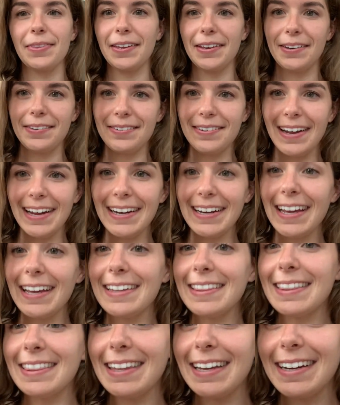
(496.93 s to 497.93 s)
All right,
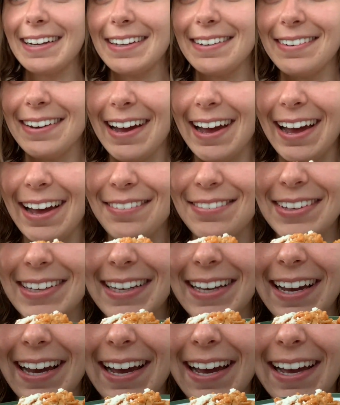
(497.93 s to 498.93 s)
and there you have
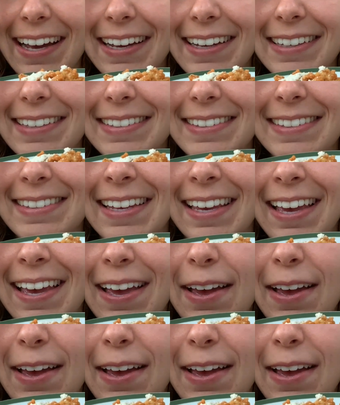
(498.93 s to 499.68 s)
it, guys.